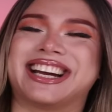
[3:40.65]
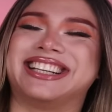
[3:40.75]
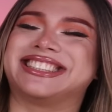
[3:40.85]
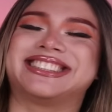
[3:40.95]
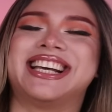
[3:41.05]

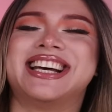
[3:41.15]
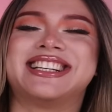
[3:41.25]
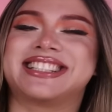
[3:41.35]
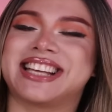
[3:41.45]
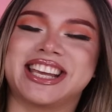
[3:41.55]
girl, just
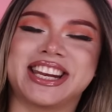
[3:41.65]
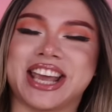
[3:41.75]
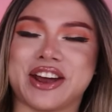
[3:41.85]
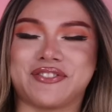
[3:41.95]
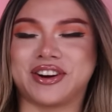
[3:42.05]
just say you
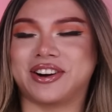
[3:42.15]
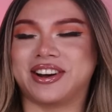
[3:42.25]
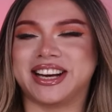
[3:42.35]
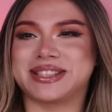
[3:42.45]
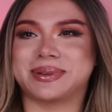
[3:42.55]
didn't care for her,
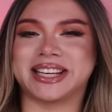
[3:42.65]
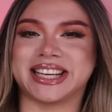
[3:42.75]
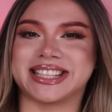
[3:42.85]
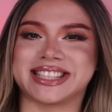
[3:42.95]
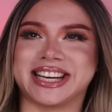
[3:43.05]
girl. It is what it
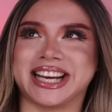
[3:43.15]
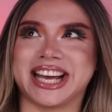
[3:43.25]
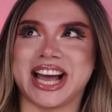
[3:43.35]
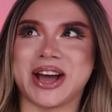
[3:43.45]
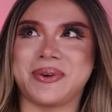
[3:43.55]
is, honey
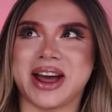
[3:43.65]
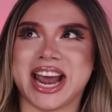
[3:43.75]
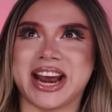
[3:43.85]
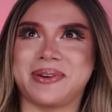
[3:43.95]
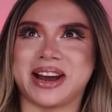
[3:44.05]

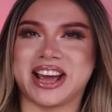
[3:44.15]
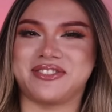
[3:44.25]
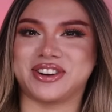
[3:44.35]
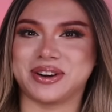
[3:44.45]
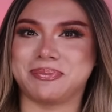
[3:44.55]

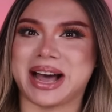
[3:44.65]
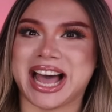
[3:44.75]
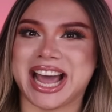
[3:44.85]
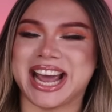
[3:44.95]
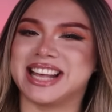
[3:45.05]
whatever.
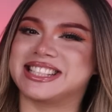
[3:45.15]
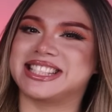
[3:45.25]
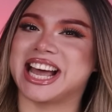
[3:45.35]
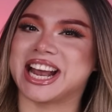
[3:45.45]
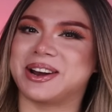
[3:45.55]
Bye.
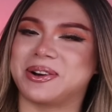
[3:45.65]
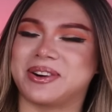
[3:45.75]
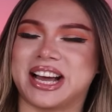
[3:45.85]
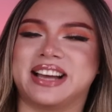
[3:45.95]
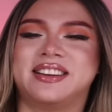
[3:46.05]

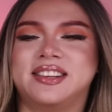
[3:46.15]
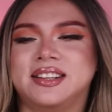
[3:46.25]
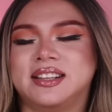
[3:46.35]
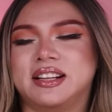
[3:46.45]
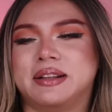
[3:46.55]
Sayonara.
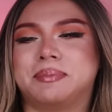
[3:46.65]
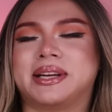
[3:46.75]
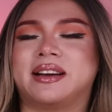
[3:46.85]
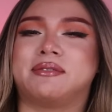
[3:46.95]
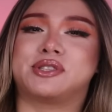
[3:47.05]

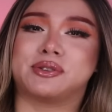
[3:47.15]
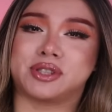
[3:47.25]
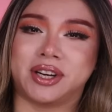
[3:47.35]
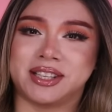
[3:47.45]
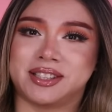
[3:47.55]
But I'm so
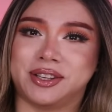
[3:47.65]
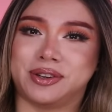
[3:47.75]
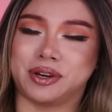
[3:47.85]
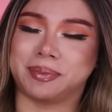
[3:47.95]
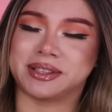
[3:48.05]
sorry to see you
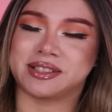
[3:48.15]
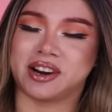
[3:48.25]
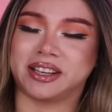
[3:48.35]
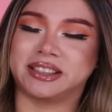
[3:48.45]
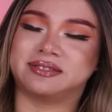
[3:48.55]
go, Miss
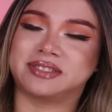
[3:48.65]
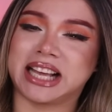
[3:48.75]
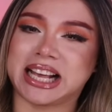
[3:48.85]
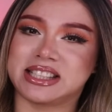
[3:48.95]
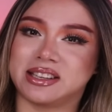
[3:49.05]
Scarlett.
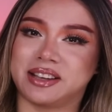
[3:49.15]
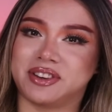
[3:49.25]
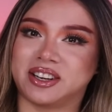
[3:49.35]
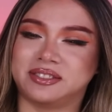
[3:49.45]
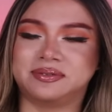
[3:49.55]
I still love you, girl.